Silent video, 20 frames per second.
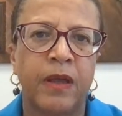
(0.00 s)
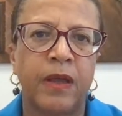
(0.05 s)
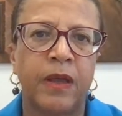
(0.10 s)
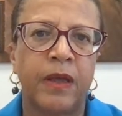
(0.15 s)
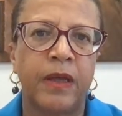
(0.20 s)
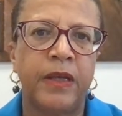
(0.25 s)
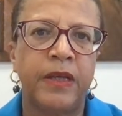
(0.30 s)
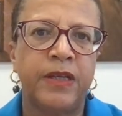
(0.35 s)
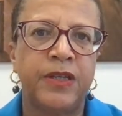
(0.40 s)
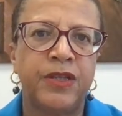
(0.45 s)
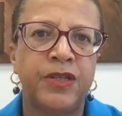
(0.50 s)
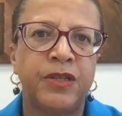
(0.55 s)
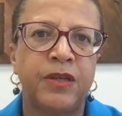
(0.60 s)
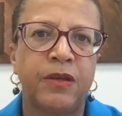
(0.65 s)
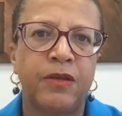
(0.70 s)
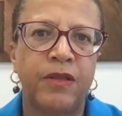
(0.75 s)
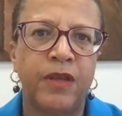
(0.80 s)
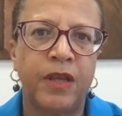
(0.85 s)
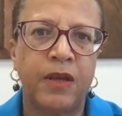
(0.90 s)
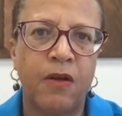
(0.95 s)
is
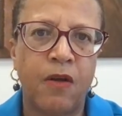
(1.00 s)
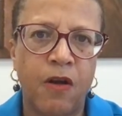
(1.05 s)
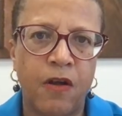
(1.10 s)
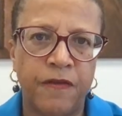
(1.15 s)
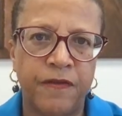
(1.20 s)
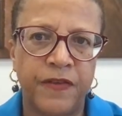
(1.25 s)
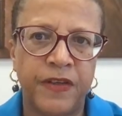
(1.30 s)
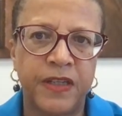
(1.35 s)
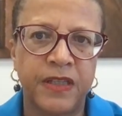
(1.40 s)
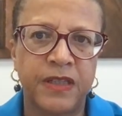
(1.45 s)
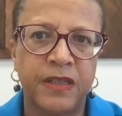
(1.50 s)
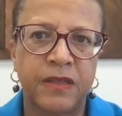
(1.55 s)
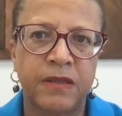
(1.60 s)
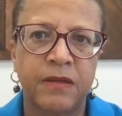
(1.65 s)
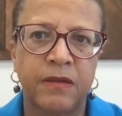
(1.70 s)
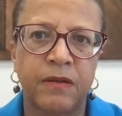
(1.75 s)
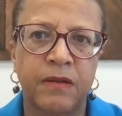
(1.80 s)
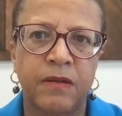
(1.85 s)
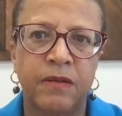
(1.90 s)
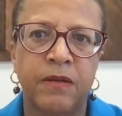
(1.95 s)
the
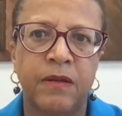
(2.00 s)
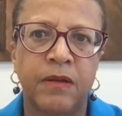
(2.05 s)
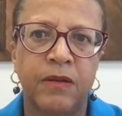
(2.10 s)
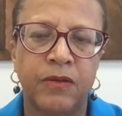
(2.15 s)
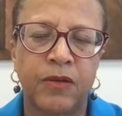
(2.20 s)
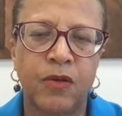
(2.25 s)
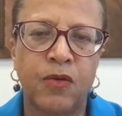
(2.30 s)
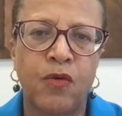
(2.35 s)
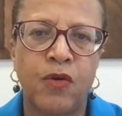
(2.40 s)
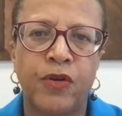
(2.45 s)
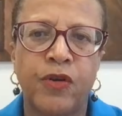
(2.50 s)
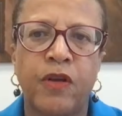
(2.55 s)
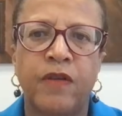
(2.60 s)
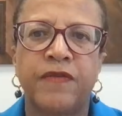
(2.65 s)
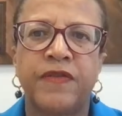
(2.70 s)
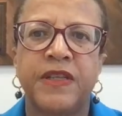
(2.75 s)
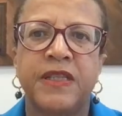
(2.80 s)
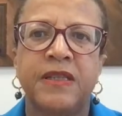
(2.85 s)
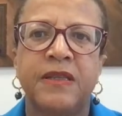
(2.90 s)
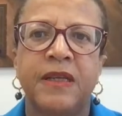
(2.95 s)
office, the court
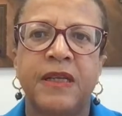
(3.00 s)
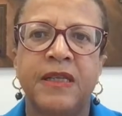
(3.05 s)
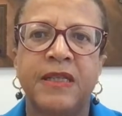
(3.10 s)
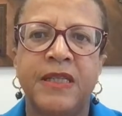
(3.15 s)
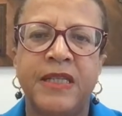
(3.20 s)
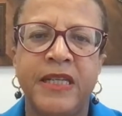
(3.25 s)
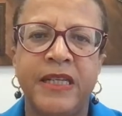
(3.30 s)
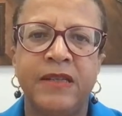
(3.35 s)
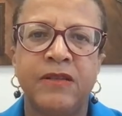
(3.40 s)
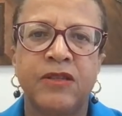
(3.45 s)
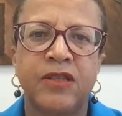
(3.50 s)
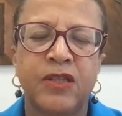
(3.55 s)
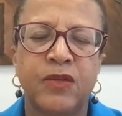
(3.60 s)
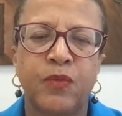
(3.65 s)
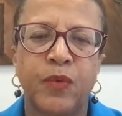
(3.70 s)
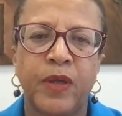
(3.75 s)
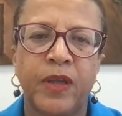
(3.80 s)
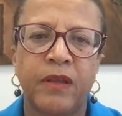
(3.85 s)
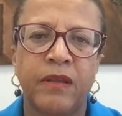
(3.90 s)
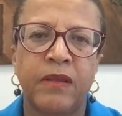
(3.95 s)
office that deals
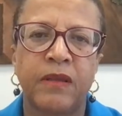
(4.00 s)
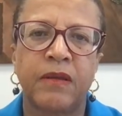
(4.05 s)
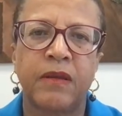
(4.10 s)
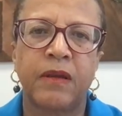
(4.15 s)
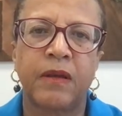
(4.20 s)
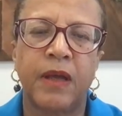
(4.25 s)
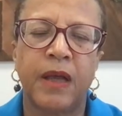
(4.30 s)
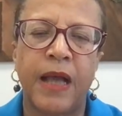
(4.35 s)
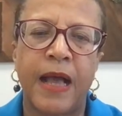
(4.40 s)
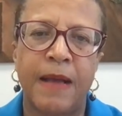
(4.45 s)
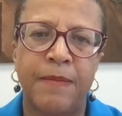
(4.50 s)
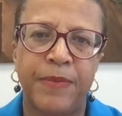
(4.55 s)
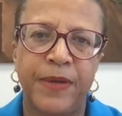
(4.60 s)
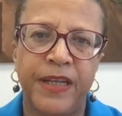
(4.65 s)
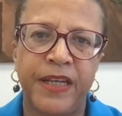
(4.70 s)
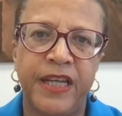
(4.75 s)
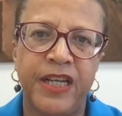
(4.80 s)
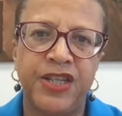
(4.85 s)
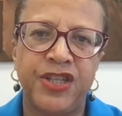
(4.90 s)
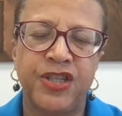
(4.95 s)
with
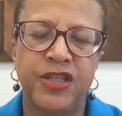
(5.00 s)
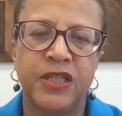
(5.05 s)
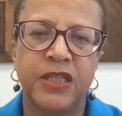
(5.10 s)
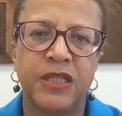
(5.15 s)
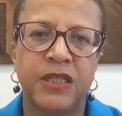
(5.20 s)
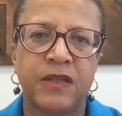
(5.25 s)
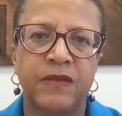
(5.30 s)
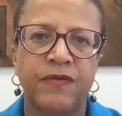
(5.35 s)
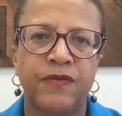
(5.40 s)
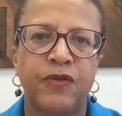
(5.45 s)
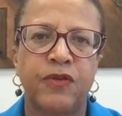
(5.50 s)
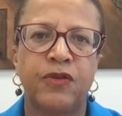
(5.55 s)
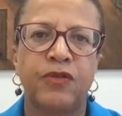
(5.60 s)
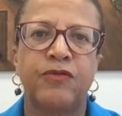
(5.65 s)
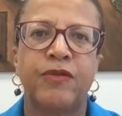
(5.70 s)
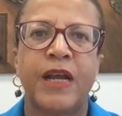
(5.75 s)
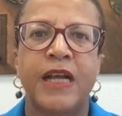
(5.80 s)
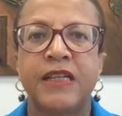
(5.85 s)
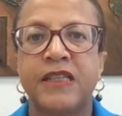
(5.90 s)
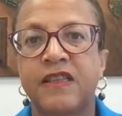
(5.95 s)
applications for
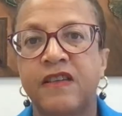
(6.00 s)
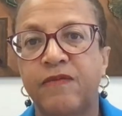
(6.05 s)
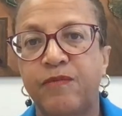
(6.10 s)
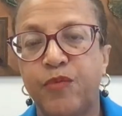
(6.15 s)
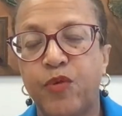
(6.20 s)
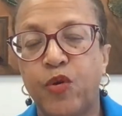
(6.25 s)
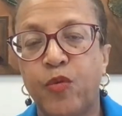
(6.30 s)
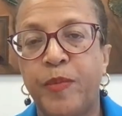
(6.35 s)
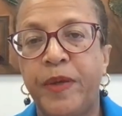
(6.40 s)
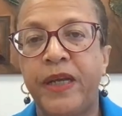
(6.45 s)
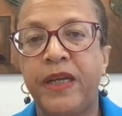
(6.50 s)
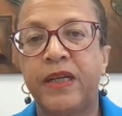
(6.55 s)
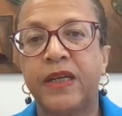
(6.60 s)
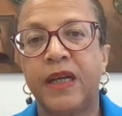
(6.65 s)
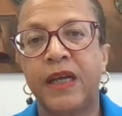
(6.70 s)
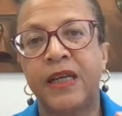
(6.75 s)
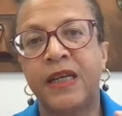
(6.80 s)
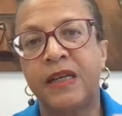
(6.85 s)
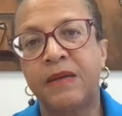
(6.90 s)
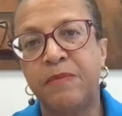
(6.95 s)
grants of probate
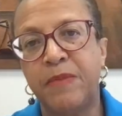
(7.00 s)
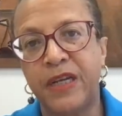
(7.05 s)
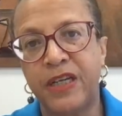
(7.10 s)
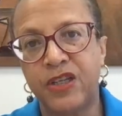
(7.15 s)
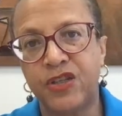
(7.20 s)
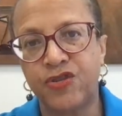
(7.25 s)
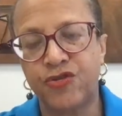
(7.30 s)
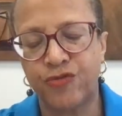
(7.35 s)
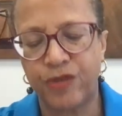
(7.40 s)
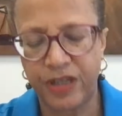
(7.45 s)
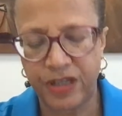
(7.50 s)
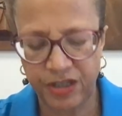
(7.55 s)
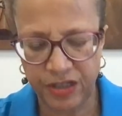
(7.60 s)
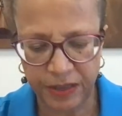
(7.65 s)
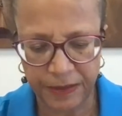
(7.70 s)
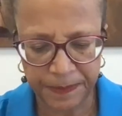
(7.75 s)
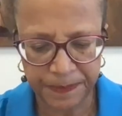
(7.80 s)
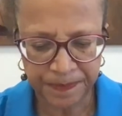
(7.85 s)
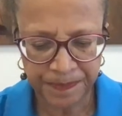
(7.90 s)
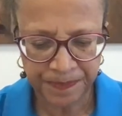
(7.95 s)
and administration.